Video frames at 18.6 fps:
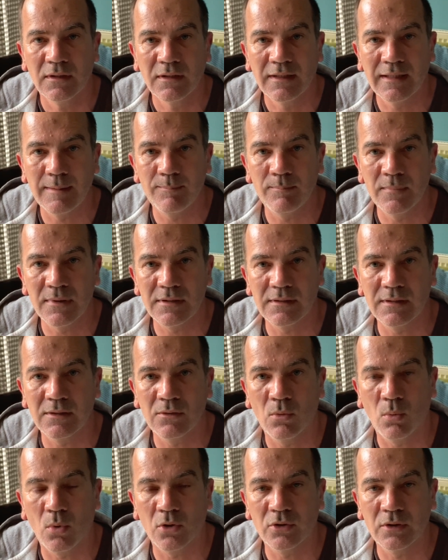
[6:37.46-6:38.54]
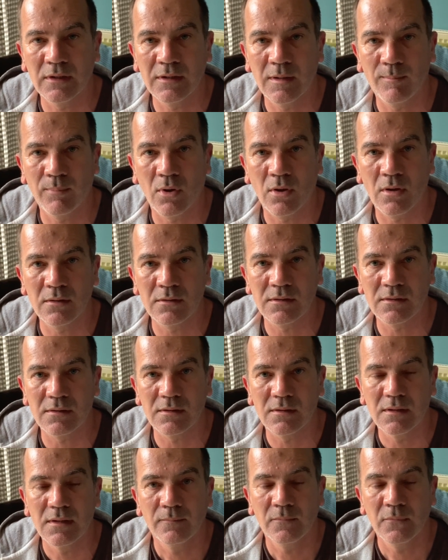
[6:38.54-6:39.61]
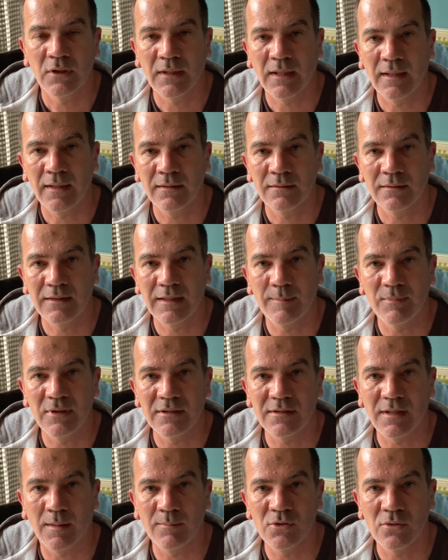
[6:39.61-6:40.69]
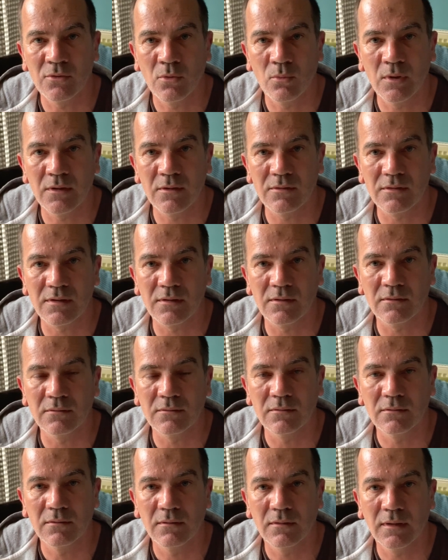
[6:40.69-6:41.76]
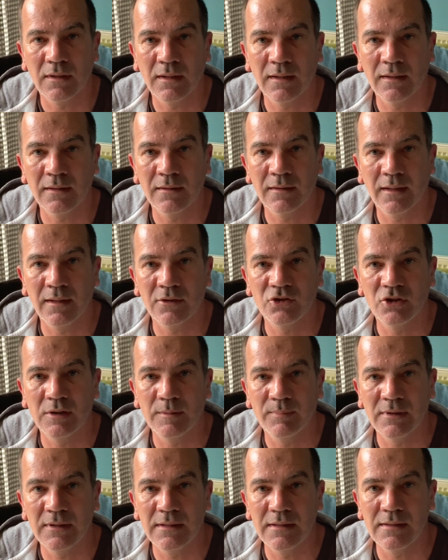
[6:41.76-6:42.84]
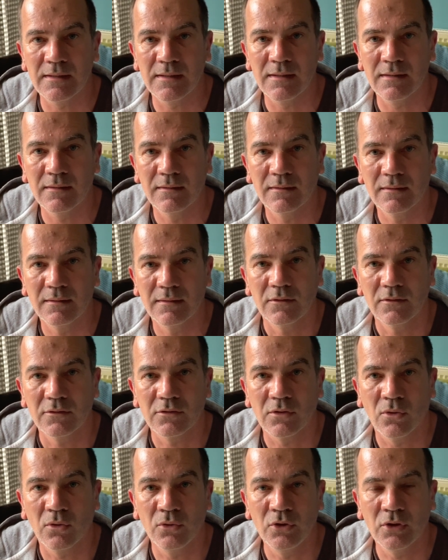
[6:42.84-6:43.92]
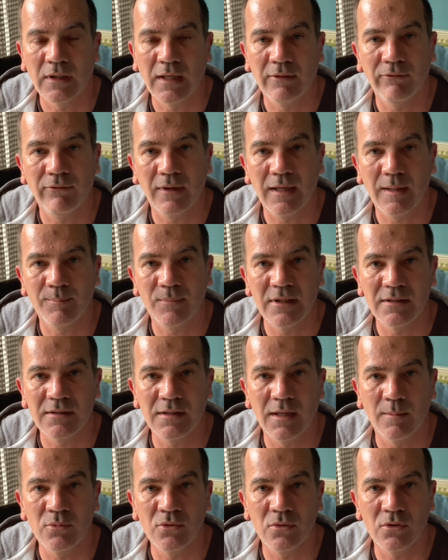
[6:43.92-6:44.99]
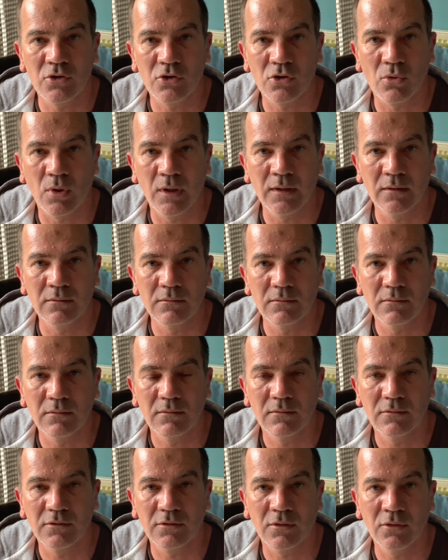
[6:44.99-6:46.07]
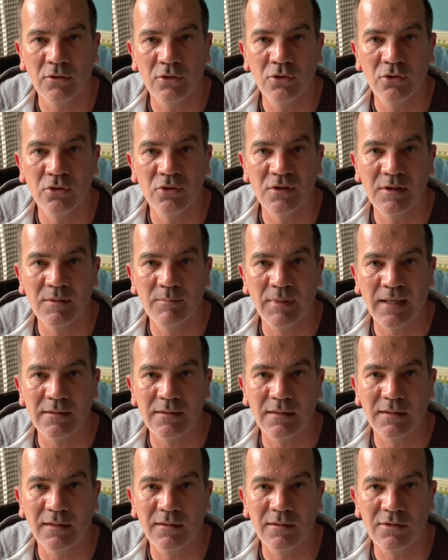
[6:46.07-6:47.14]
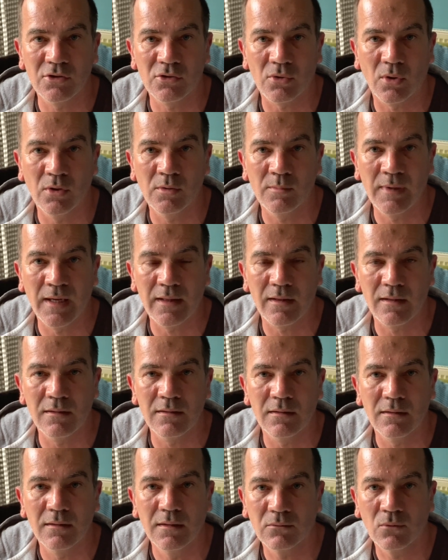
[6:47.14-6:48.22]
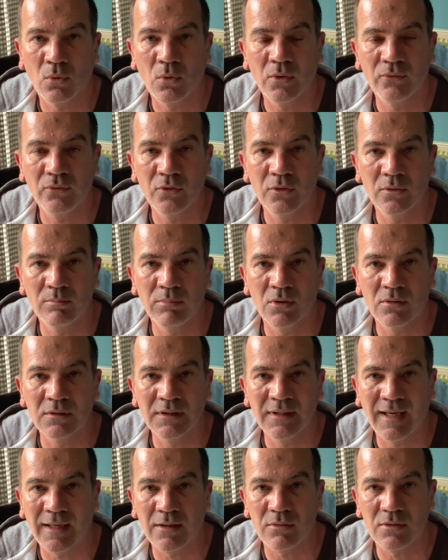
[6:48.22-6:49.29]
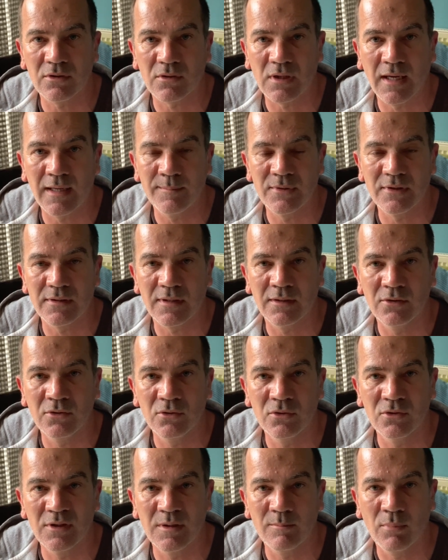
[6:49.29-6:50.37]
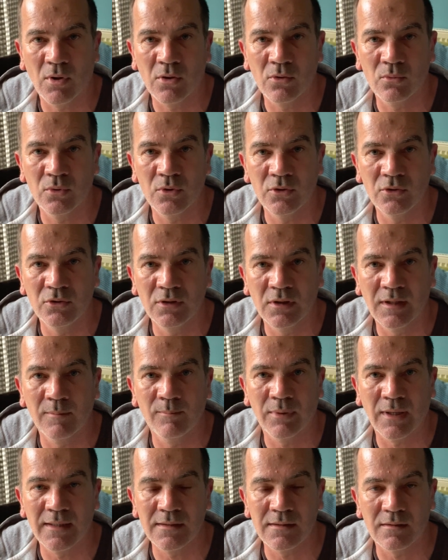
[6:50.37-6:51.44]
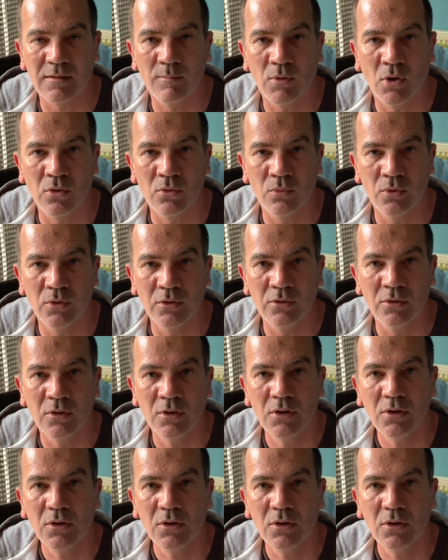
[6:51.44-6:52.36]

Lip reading: keep misting or watering the plants. You can keep these tubs on the windowsill, and they're cheap and easy. So you can fill up these tubs with soil, so you're using basically the soil method. Or if you're building aquascapes and you're using bogwood, you can place the bogwood